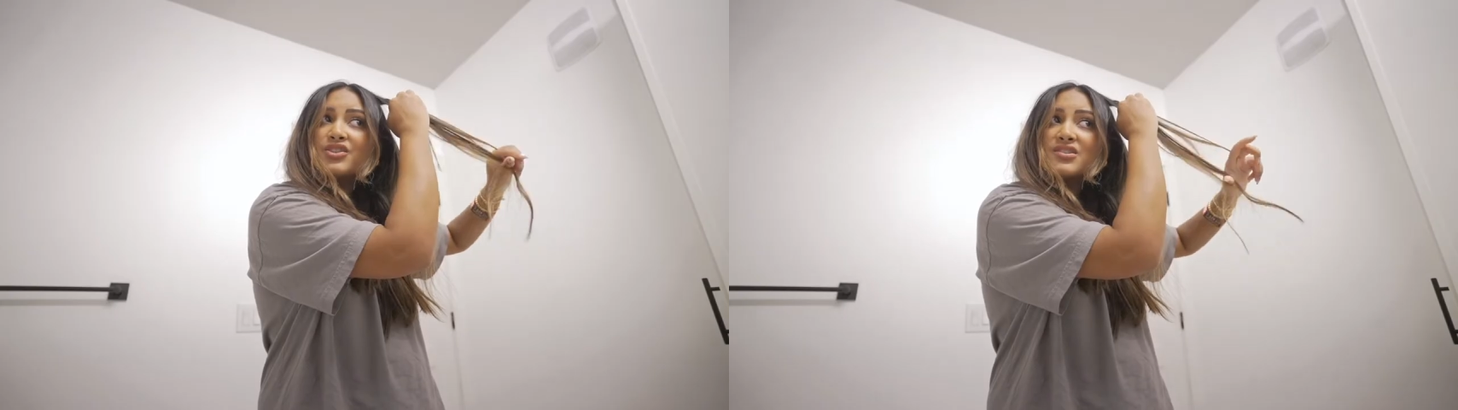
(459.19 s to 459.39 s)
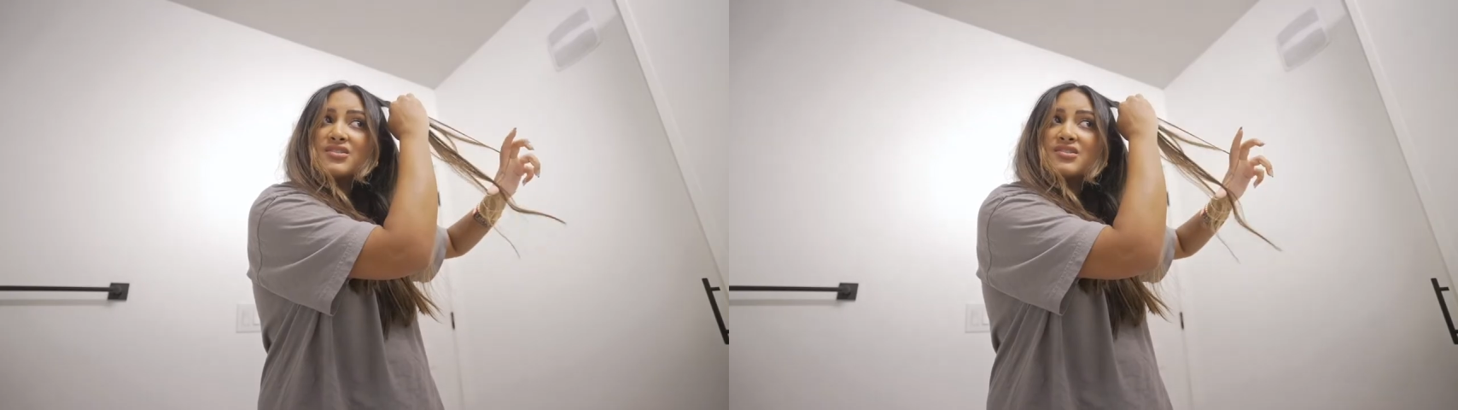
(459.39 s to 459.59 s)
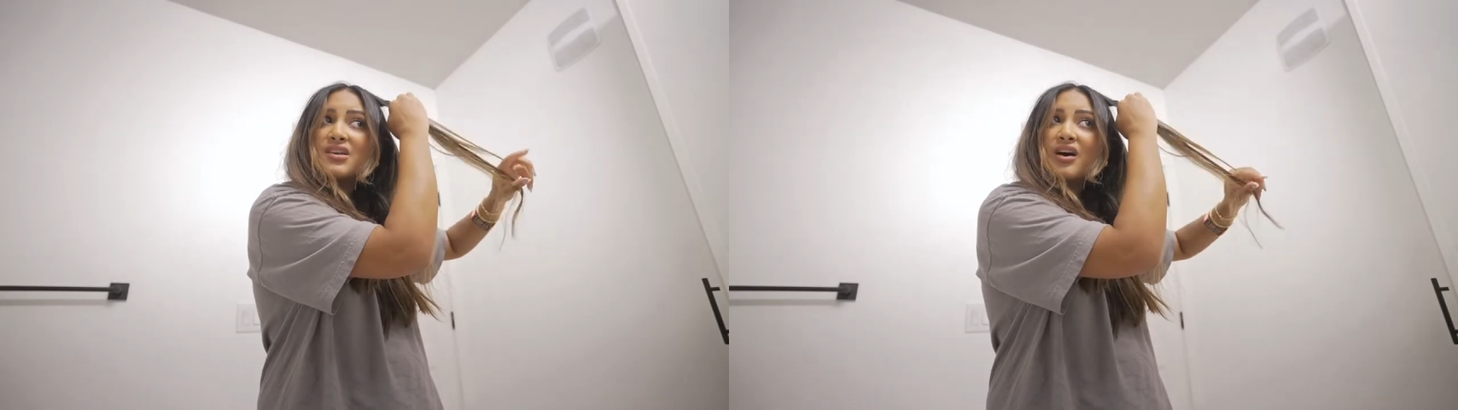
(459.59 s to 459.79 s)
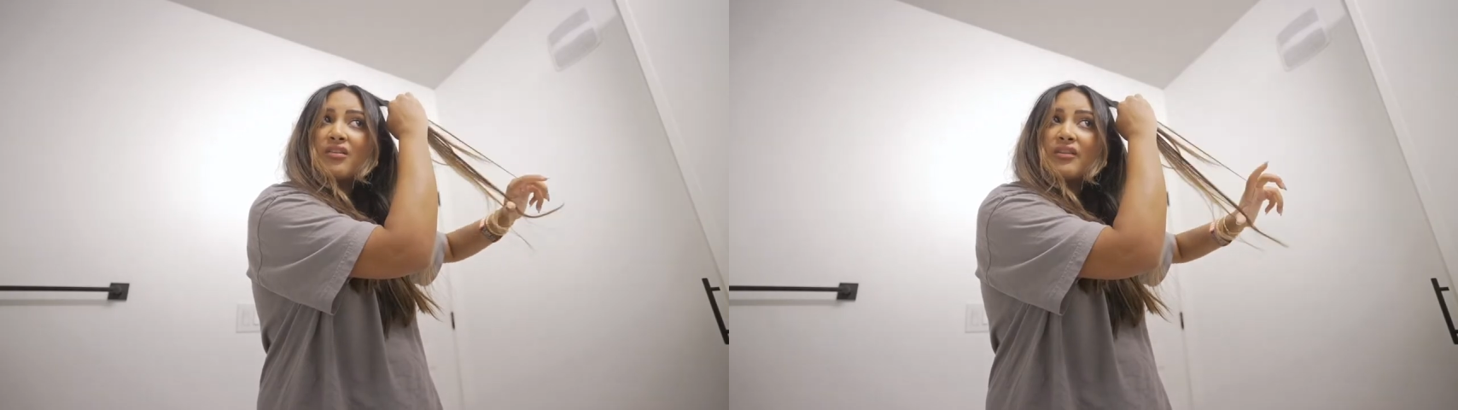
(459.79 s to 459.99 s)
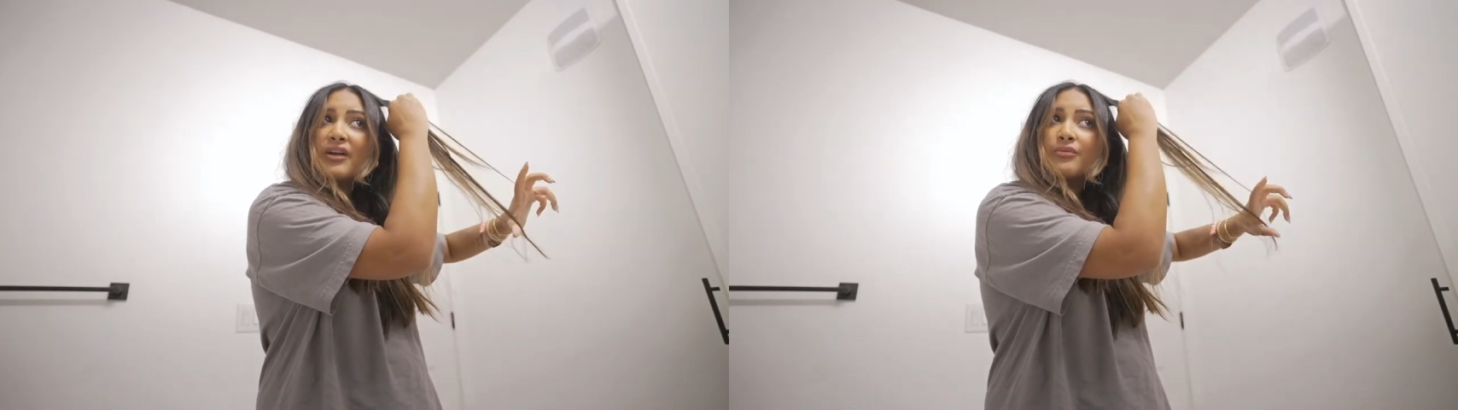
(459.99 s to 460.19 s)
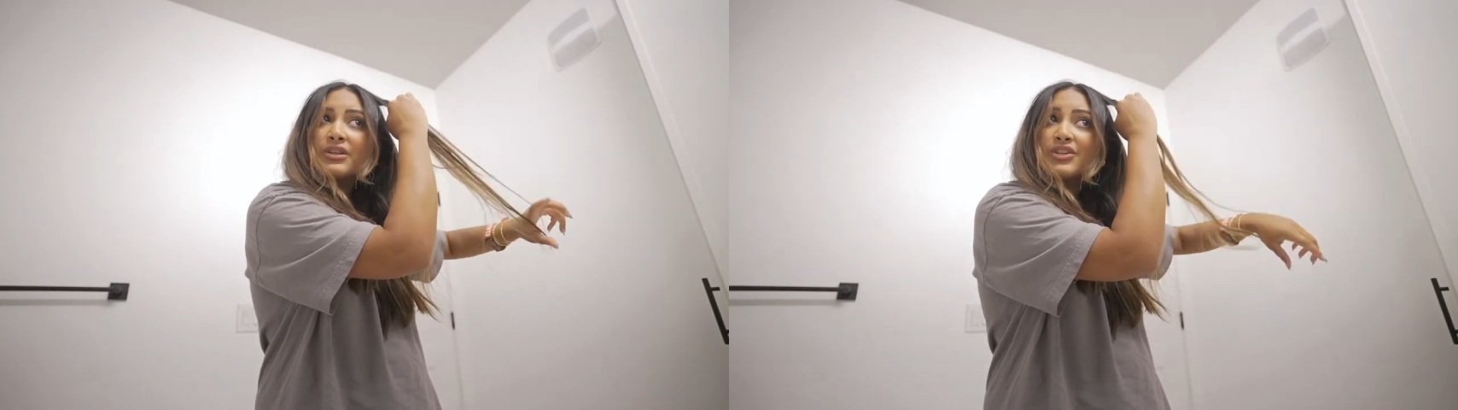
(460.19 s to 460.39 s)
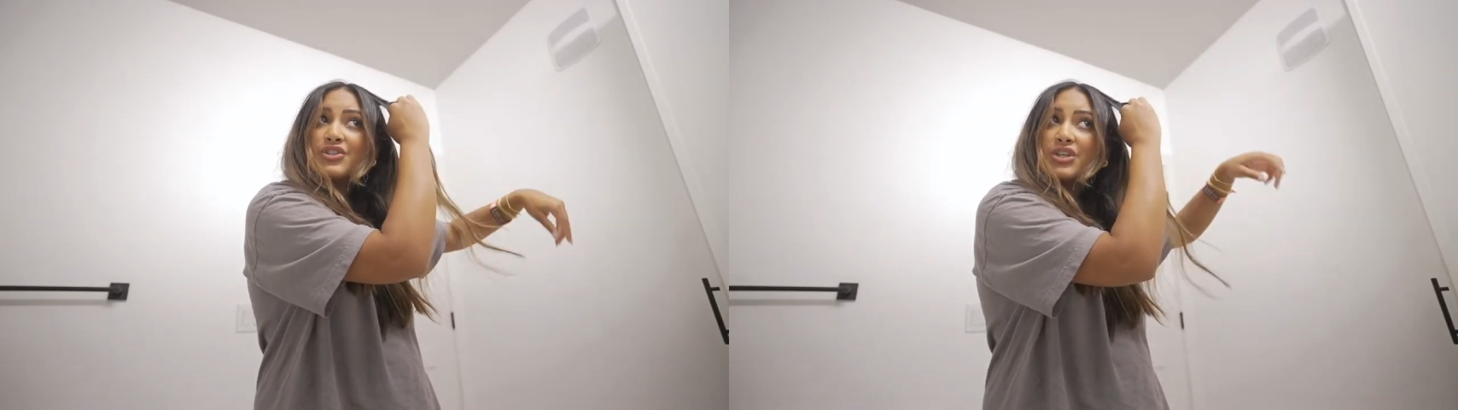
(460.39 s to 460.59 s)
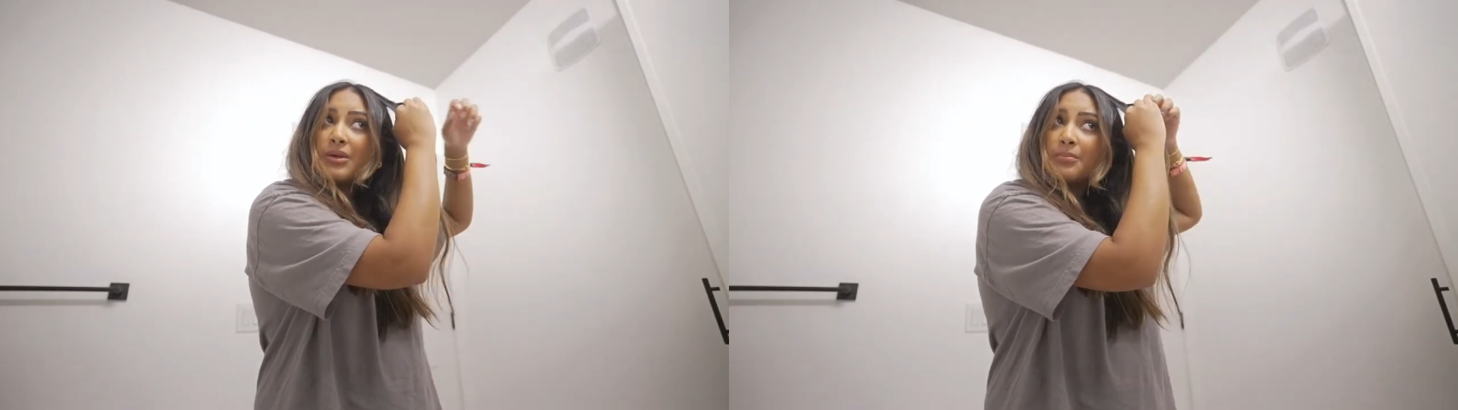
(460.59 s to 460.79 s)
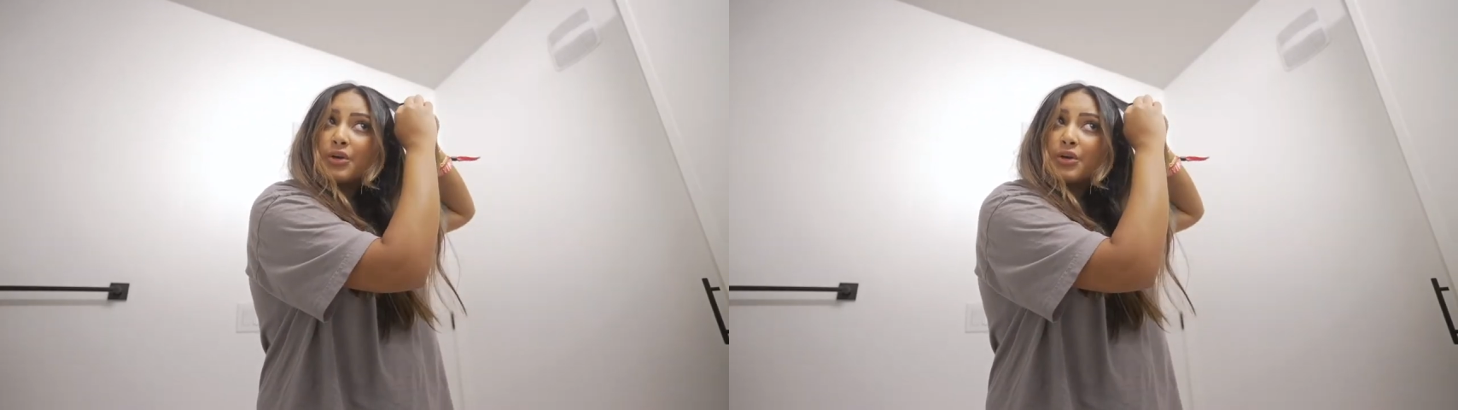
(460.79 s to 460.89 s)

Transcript: just sell like really cheap